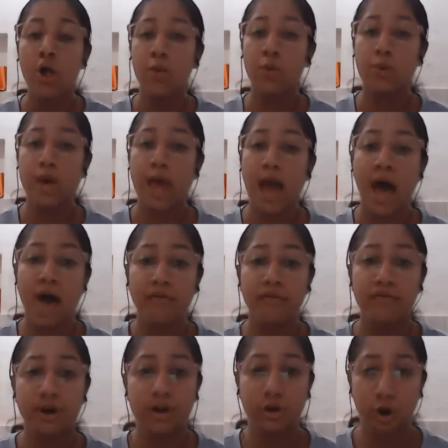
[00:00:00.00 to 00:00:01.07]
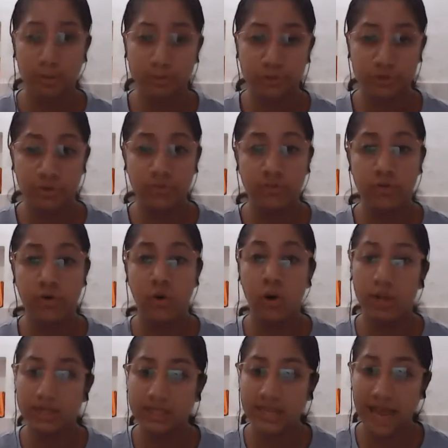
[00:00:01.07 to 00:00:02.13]
we have an option for
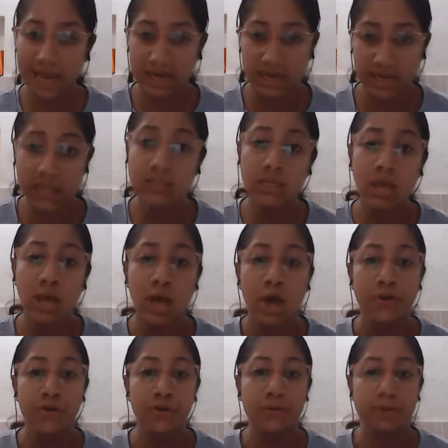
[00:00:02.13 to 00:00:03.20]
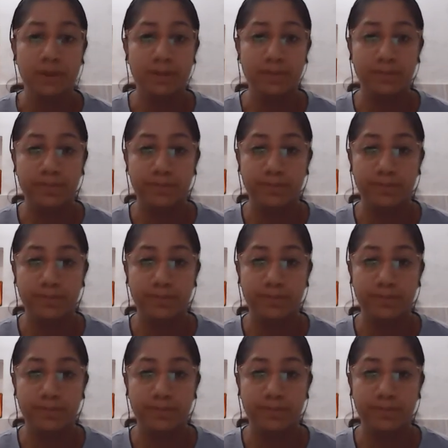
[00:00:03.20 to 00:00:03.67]
all the delegates to be